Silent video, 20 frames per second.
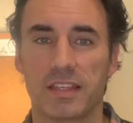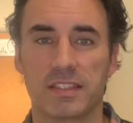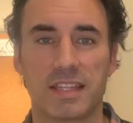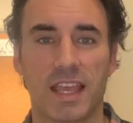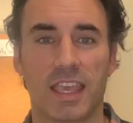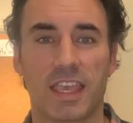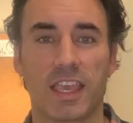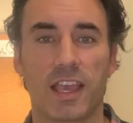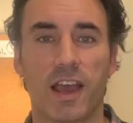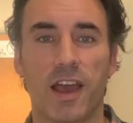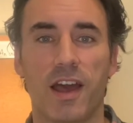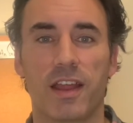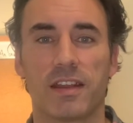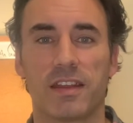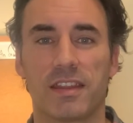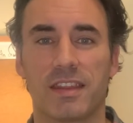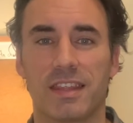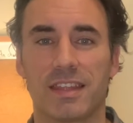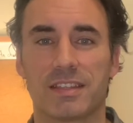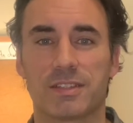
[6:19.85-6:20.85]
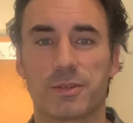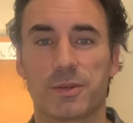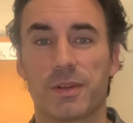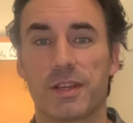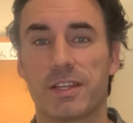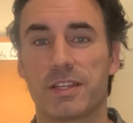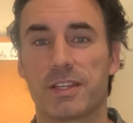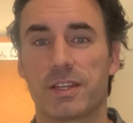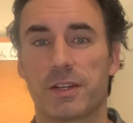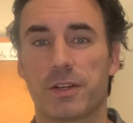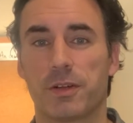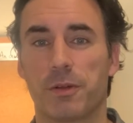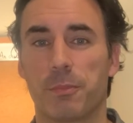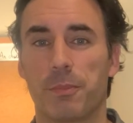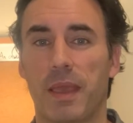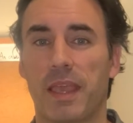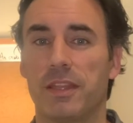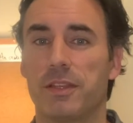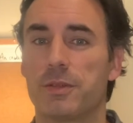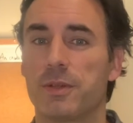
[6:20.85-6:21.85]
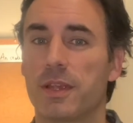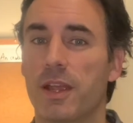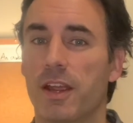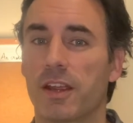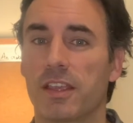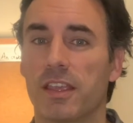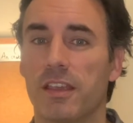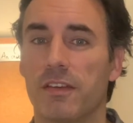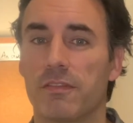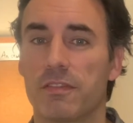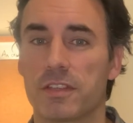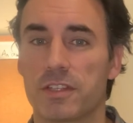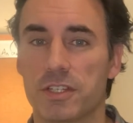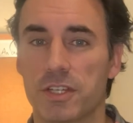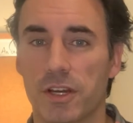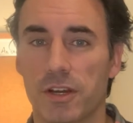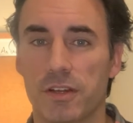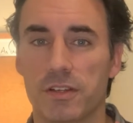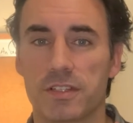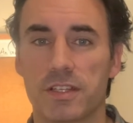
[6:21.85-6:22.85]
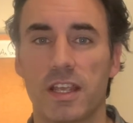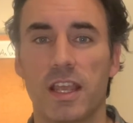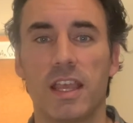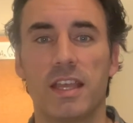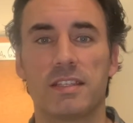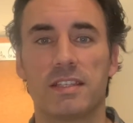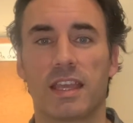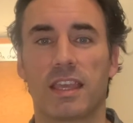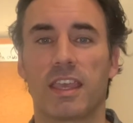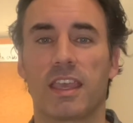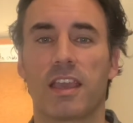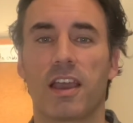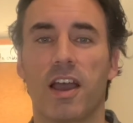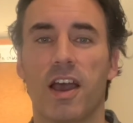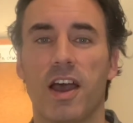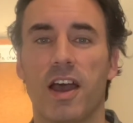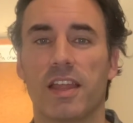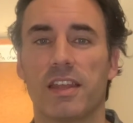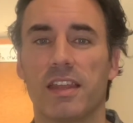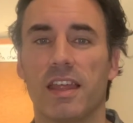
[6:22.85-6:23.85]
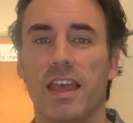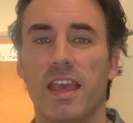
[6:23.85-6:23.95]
taking on the traditional patriarchy of the church, taking on